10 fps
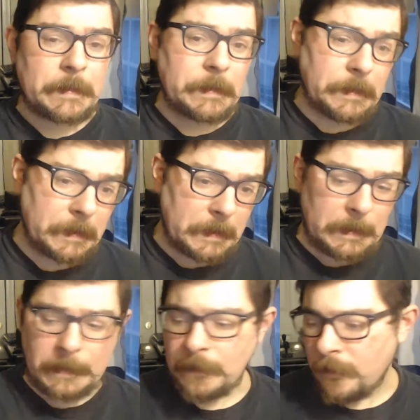
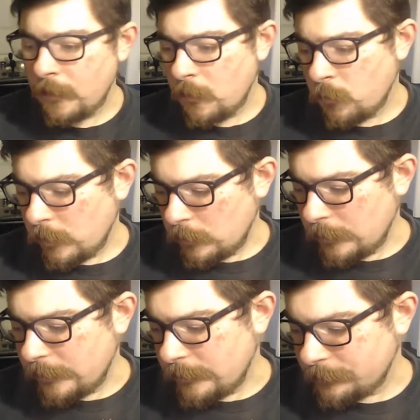So
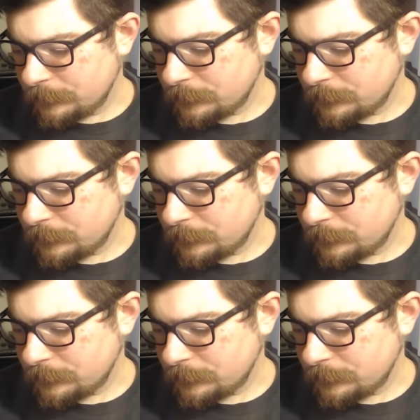we'll